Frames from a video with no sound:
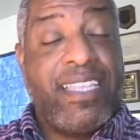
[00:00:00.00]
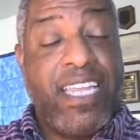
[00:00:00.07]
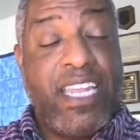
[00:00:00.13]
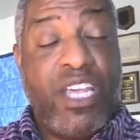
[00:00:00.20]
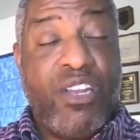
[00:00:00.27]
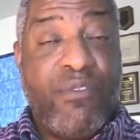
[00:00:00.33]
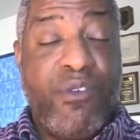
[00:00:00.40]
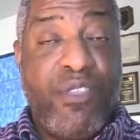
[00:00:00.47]

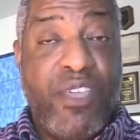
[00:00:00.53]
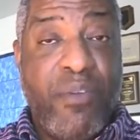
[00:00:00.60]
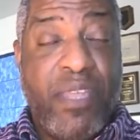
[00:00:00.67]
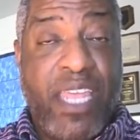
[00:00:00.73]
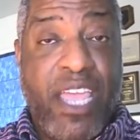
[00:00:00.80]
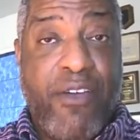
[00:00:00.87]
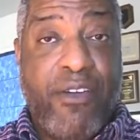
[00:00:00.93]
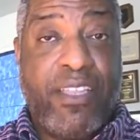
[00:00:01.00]
then interview them
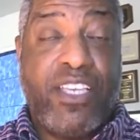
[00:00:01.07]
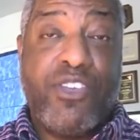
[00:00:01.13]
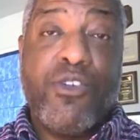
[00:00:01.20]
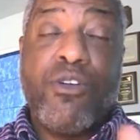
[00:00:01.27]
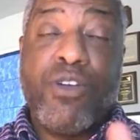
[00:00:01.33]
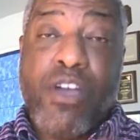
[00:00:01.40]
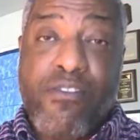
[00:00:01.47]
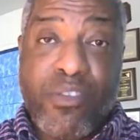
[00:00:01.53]
in an area that
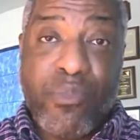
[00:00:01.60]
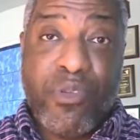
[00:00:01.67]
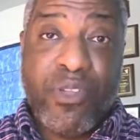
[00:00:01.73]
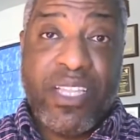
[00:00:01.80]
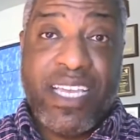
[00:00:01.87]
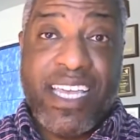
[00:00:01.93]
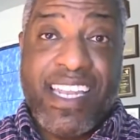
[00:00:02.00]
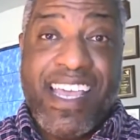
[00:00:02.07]
you're
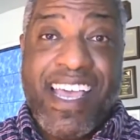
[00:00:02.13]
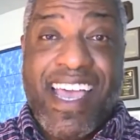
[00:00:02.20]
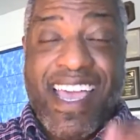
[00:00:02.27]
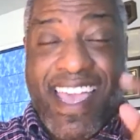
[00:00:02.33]
comfortable in,